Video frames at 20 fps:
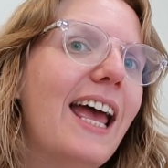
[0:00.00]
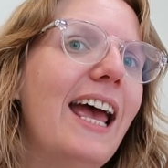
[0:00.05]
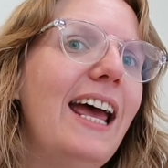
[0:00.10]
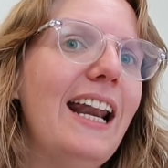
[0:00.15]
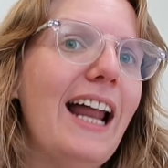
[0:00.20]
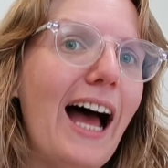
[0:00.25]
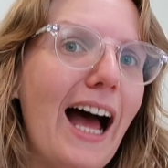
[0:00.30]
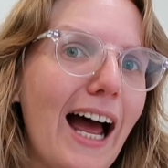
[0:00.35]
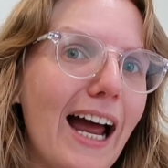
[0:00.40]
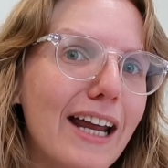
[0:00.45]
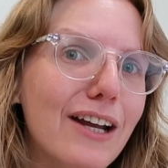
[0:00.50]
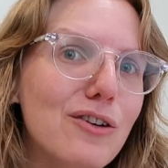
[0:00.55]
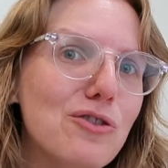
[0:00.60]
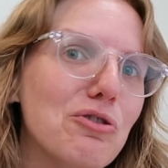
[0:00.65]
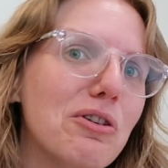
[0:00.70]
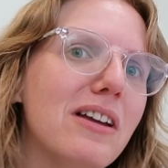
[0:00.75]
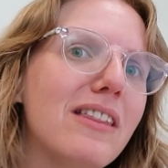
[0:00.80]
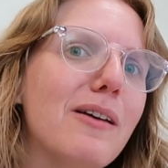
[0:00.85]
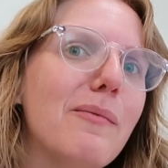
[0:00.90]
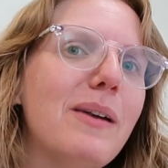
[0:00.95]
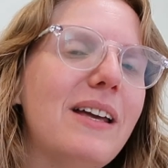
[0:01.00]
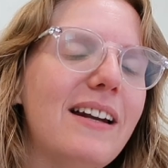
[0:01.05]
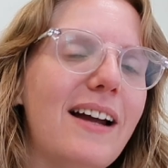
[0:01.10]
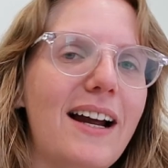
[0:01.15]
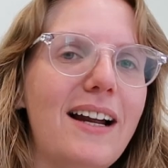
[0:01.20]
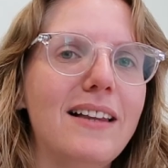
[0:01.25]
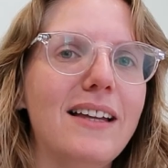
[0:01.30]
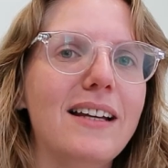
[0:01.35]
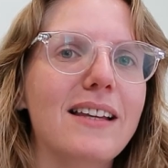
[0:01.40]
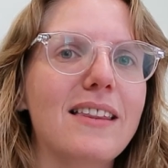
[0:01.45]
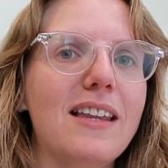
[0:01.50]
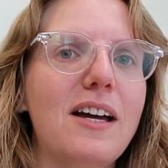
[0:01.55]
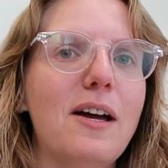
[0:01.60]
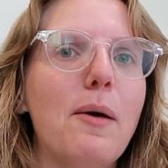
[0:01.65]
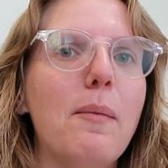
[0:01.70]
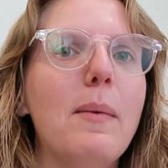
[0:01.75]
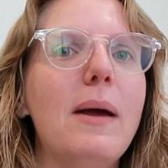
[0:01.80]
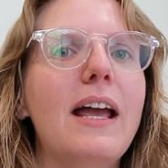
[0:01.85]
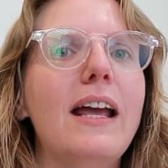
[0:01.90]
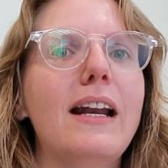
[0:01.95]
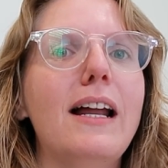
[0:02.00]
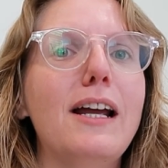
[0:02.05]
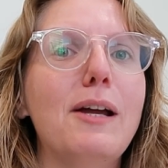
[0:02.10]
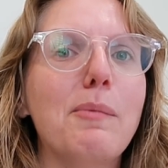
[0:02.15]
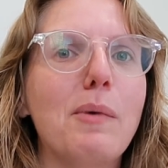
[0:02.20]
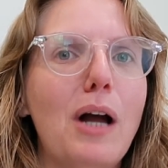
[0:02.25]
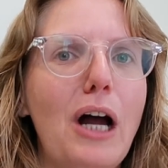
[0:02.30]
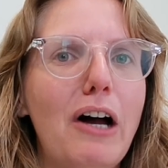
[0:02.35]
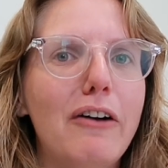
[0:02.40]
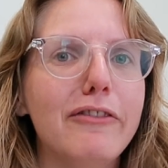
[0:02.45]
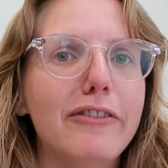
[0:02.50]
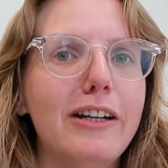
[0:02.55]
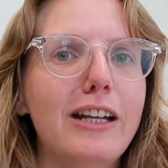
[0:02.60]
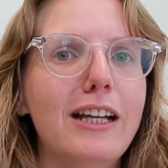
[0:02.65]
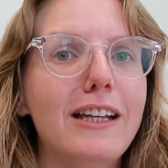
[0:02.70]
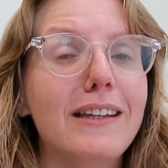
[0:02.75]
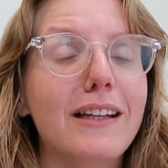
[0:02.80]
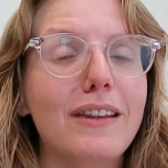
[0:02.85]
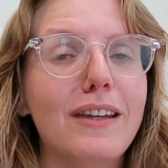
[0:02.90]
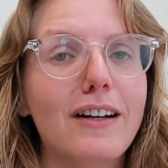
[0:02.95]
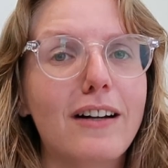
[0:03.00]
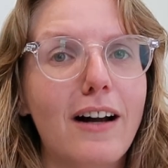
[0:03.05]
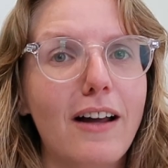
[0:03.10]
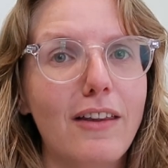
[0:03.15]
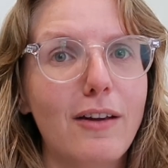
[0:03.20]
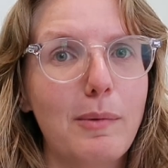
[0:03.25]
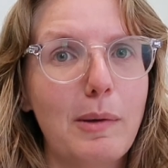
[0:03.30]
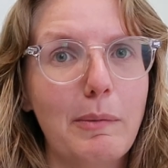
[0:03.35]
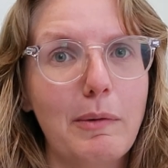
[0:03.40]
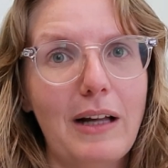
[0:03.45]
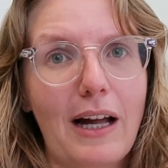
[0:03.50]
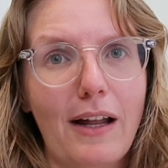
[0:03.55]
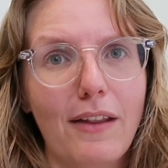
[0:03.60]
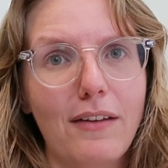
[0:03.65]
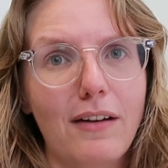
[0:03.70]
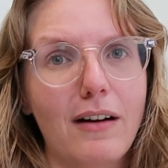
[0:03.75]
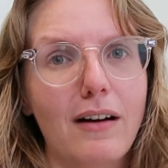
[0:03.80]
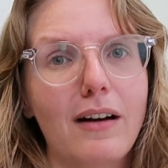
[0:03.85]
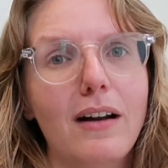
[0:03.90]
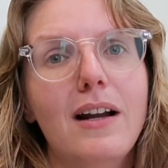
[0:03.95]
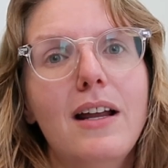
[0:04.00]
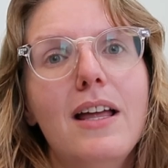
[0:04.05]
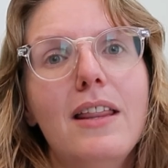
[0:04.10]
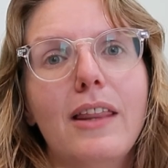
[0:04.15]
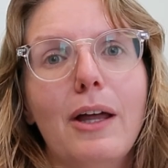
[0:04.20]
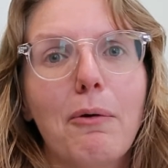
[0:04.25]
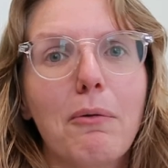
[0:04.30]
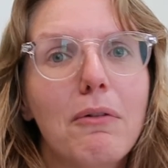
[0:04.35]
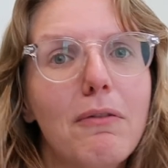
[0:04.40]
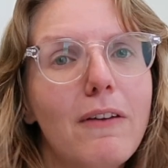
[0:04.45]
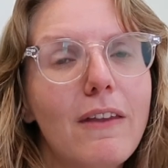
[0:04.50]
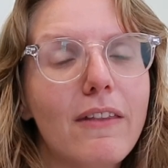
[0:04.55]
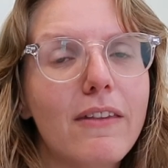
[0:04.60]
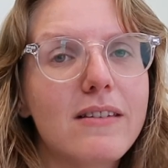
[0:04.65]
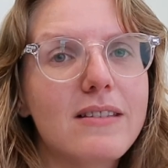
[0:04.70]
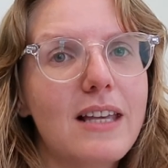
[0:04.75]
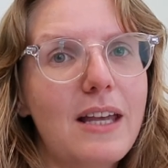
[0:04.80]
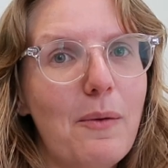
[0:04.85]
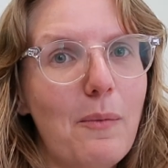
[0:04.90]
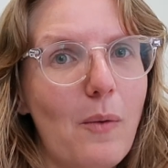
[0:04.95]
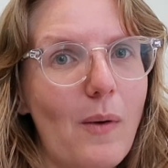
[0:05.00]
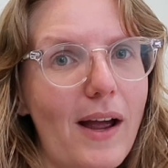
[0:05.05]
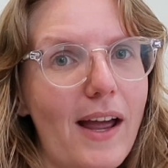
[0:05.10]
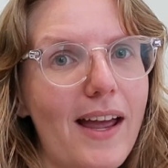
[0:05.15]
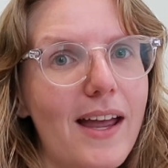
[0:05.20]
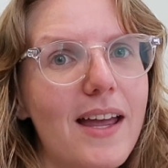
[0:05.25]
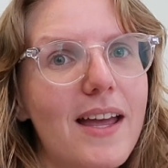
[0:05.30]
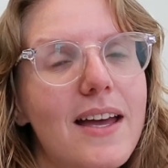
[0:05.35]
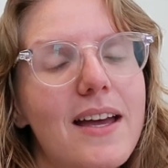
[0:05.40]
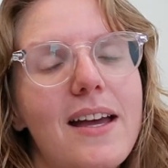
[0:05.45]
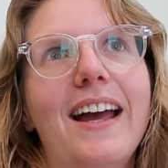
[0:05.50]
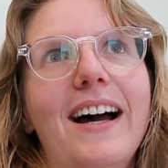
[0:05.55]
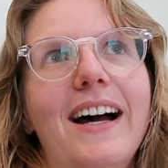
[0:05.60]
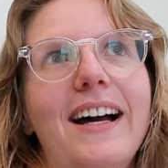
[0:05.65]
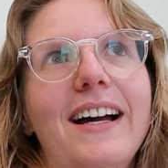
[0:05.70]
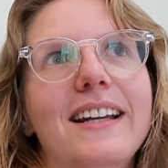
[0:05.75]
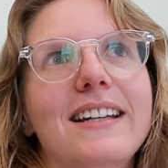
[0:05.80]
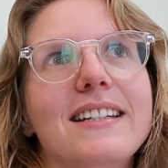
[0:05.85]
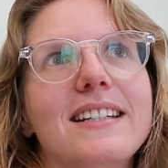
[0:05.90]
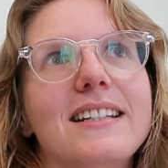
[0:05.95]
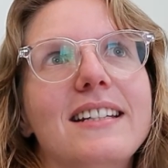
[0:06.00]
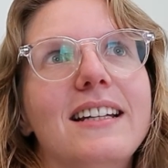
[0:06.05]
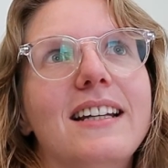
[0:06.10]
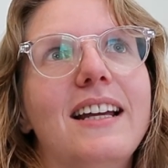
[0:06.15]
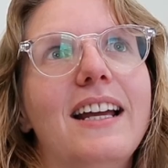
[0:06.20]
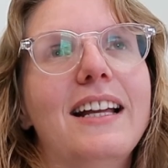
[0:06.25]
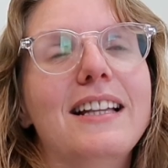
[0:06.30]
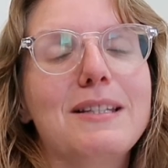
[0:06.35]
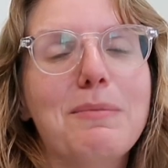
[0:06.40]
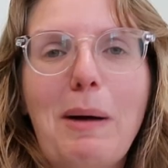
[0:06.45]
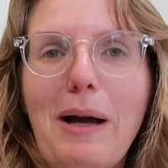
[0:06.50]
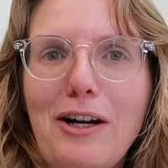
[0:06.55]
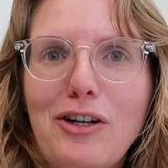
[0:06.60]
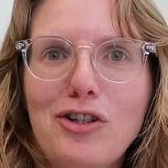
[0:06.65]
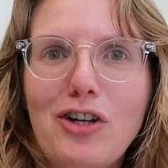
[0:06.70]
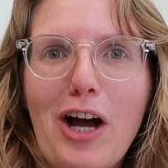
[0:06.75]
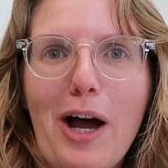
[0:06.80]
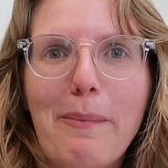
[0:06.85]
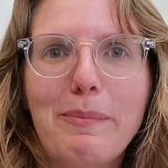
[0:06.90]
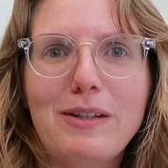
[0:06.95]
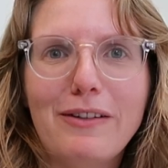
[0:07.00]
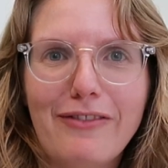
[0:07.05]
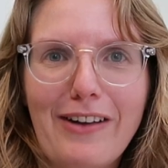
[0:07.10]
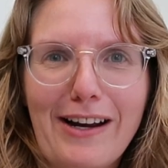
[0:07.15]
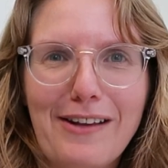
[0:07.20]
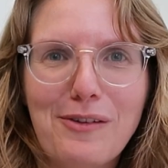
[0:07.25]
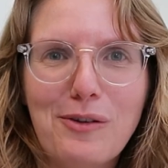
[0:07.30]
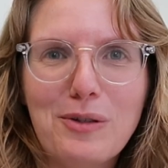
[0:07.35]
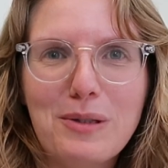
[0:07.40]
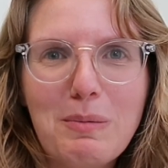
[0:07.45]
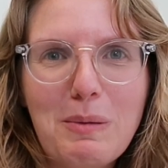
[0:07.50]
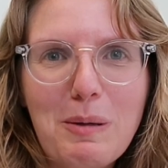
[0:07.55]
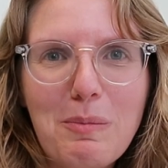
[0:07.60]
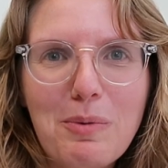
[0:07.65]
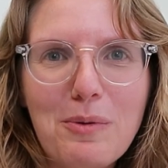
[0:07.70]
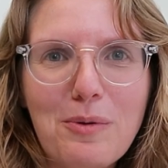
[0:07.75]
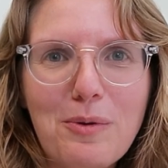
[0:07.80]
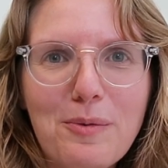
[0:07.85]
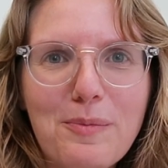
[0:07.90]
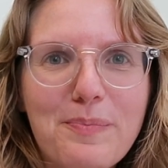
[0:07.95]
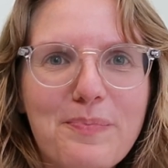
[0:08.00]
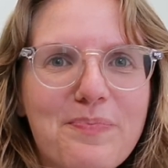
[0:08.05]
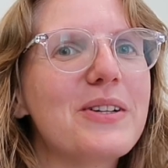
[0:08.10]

and I enjoy them and I like them, and I am confident that there are other people out there that will feel the same way, and it's my job to find those people.